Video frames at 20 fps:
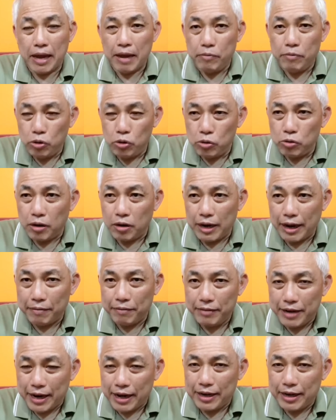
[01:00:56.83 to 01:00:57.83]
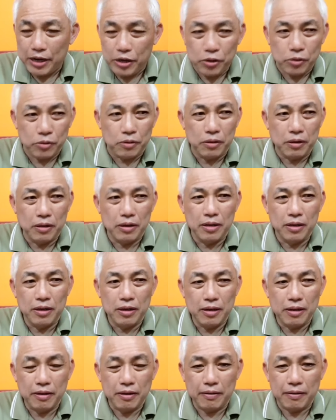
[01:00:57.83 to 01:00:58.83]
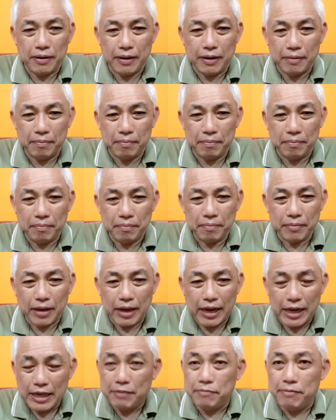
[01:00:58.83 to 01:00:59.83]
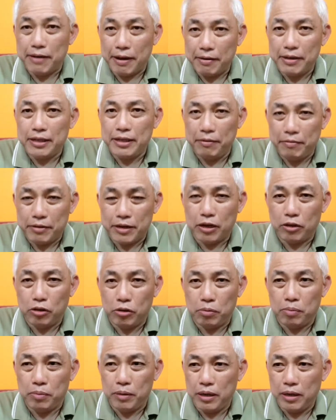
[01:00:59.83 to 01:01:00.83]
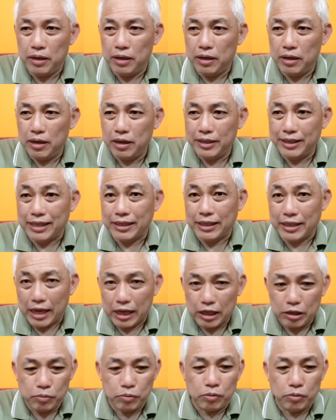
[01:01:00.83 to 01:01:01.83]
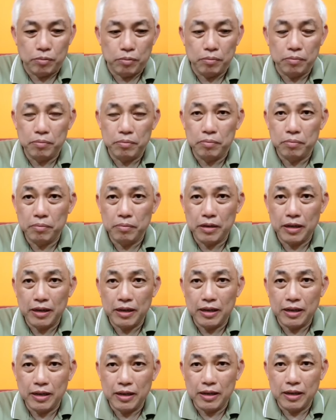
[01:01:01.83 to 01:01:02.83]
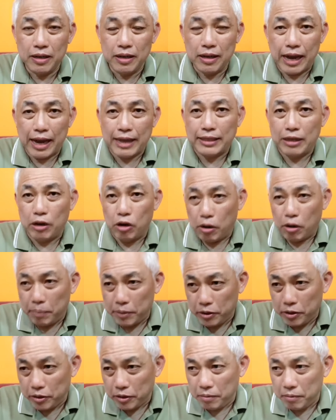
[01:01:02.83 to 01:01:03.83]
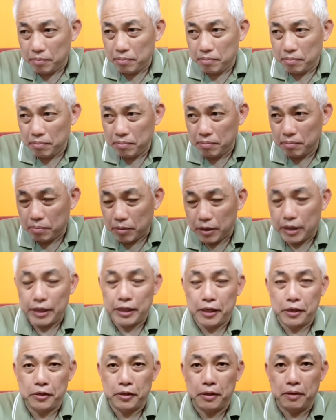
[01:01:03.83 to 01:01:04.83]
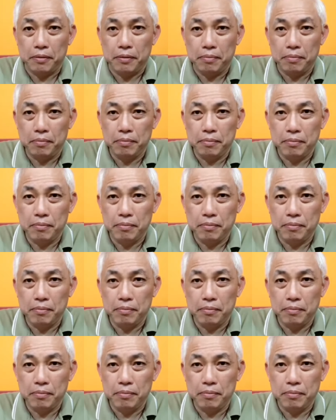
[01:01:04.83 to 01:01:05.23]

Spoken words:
If you do not have that in you, right, it's very difficult to be successful as an opposition politician.